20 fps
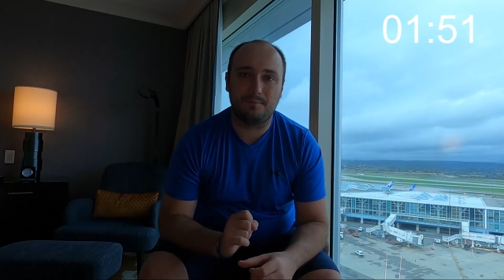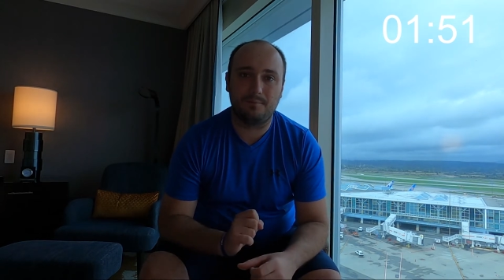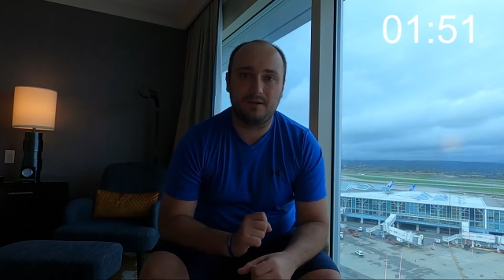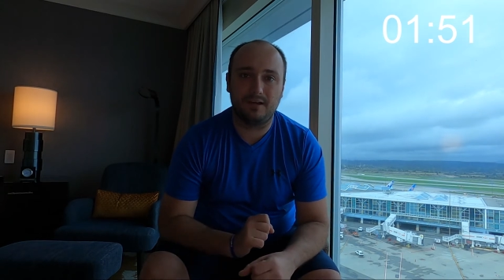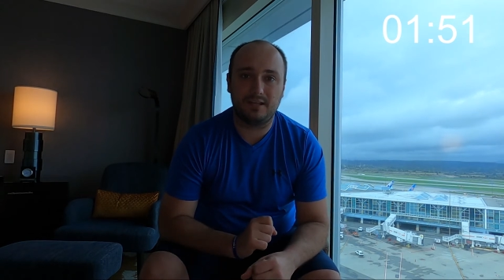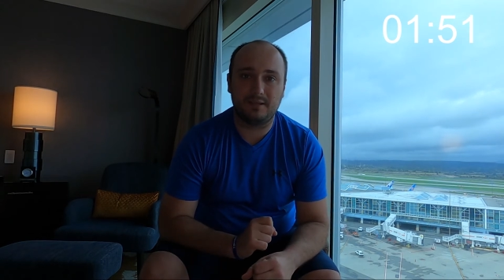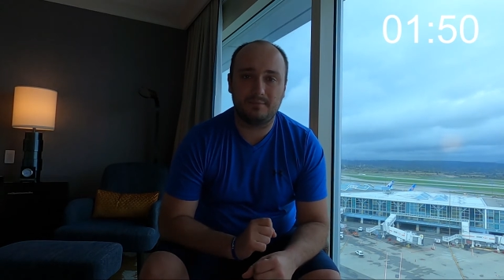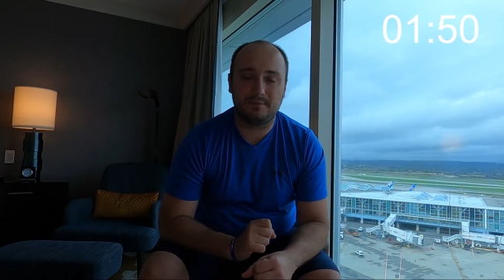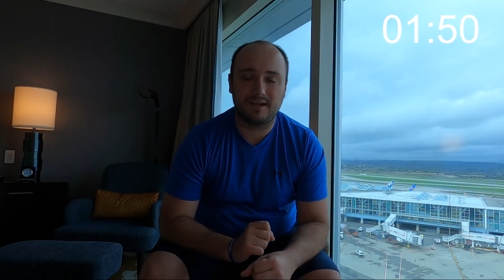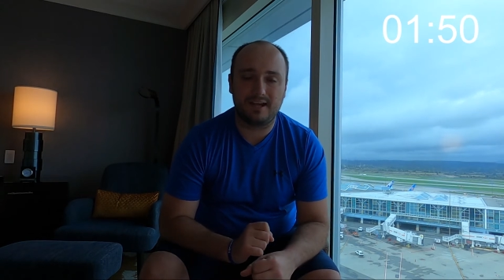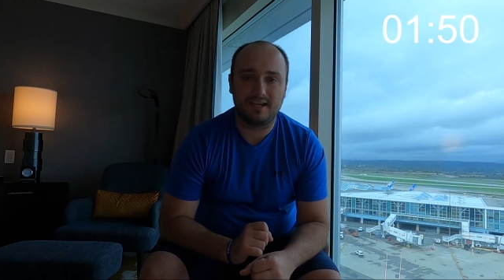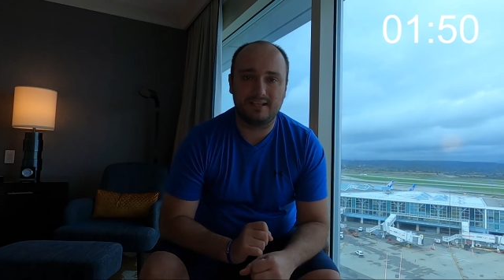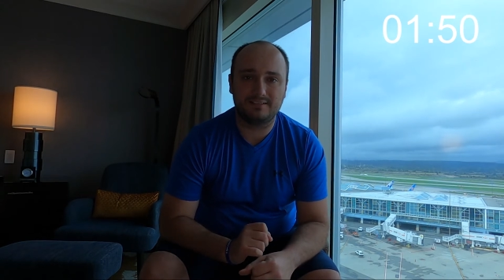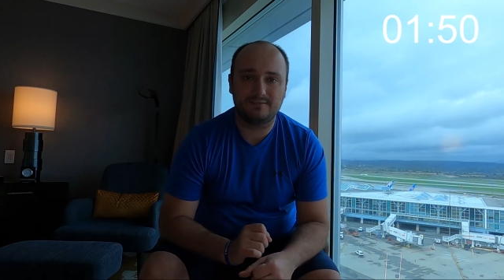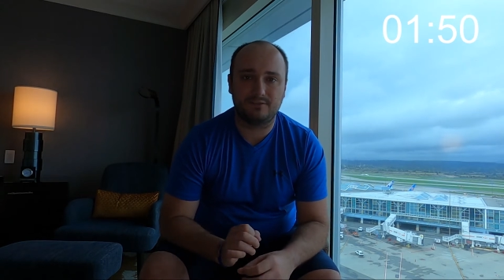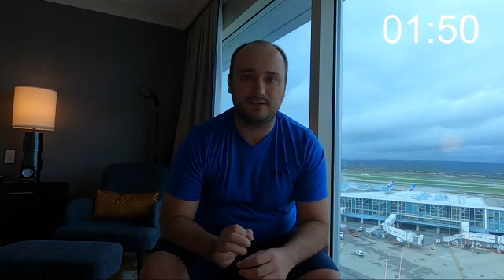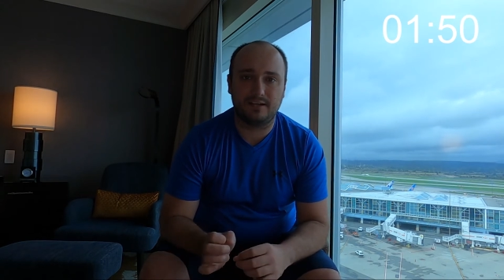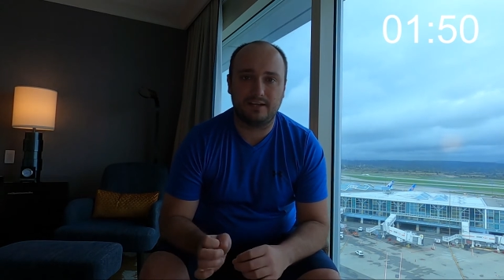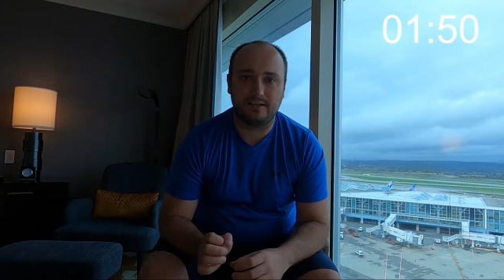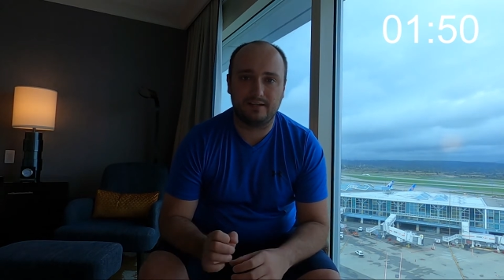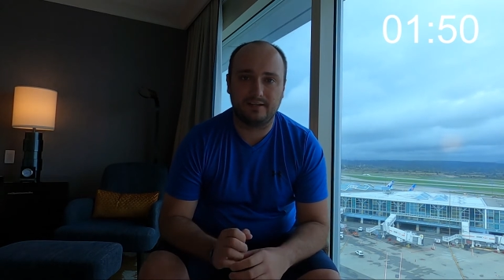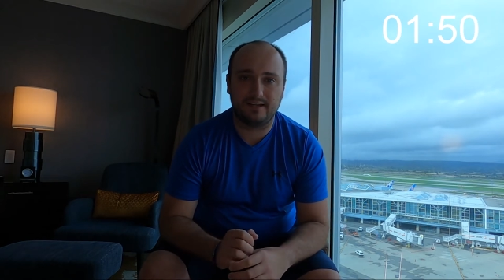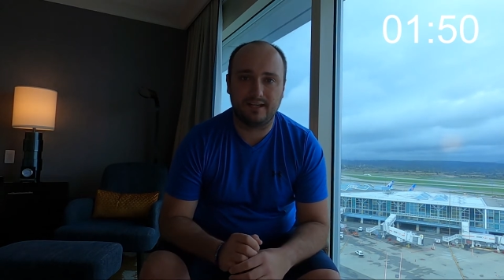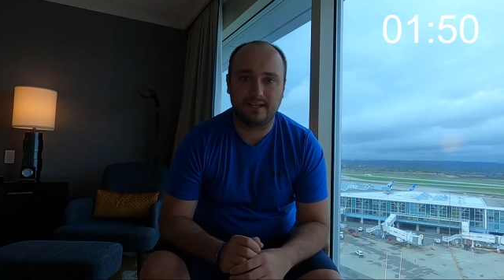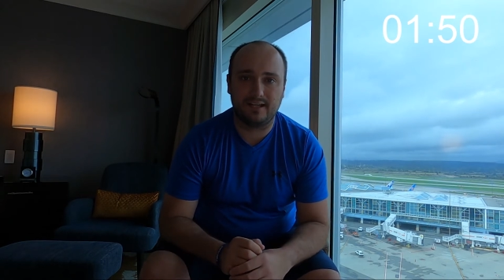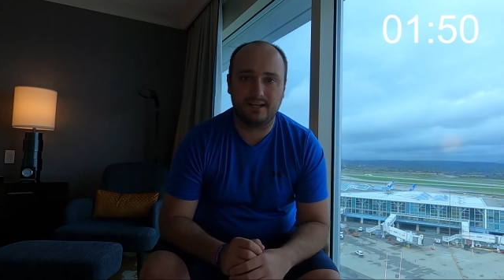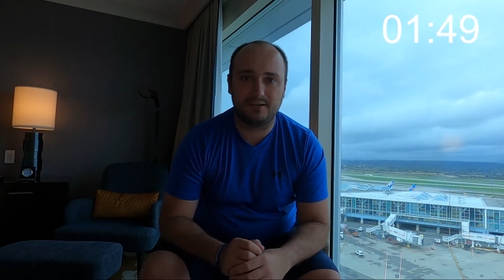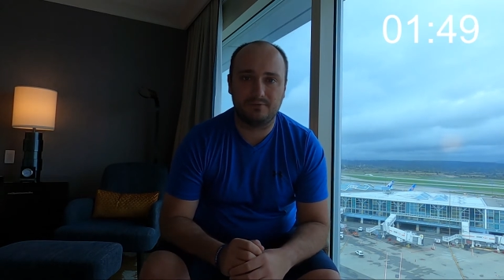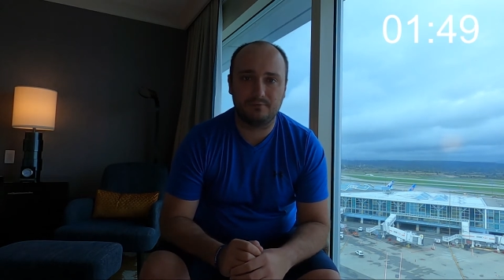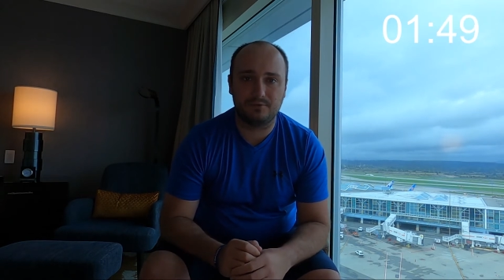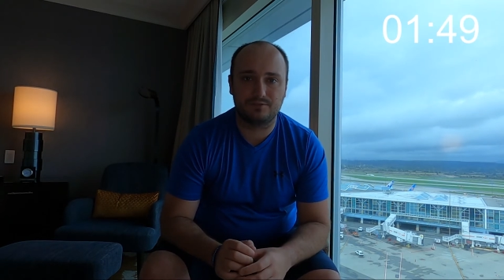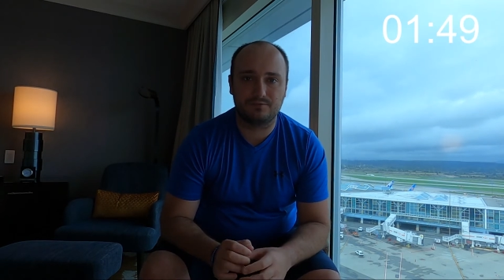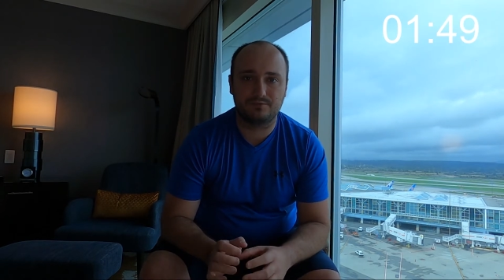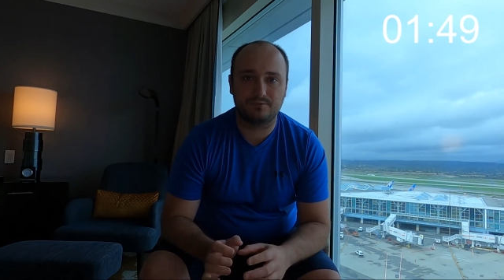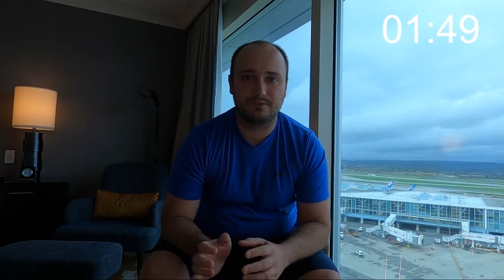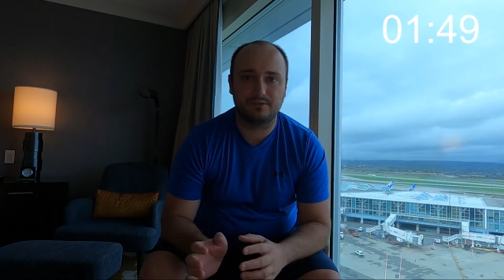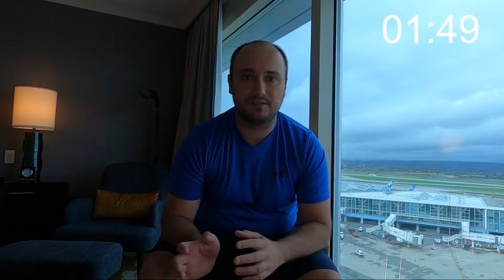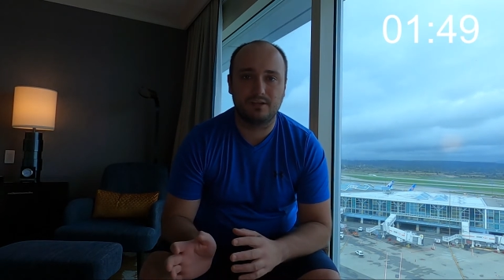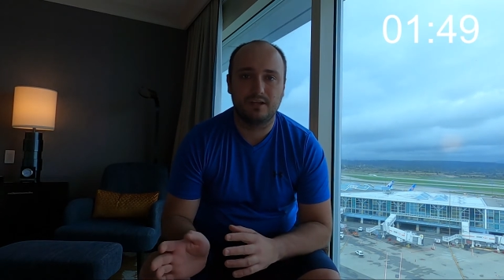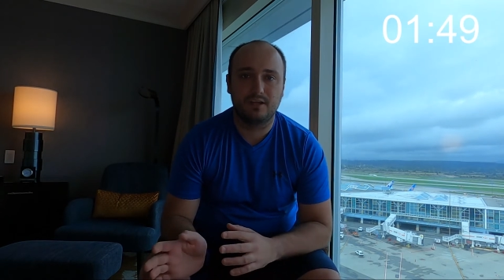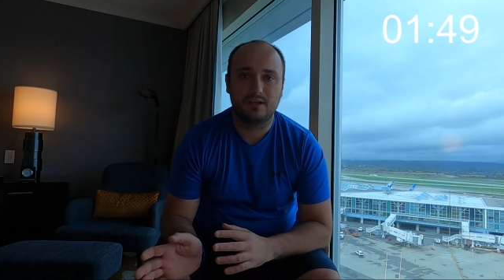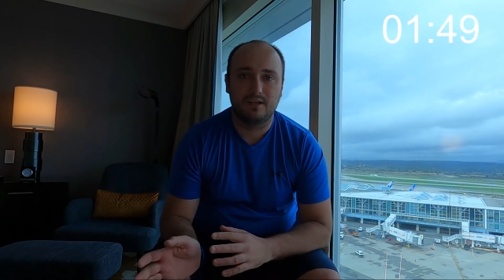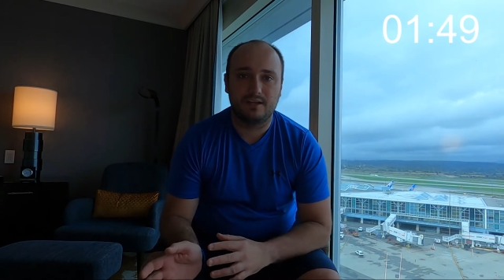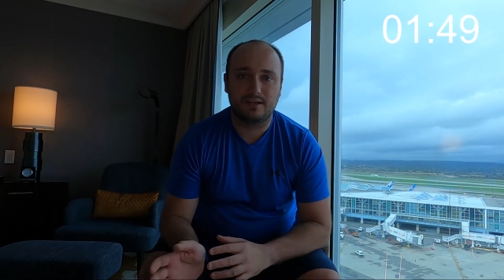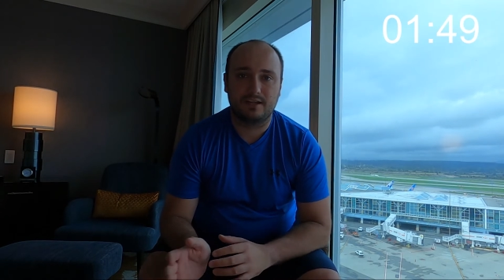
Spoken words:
a buddy pass for Air Canada, which would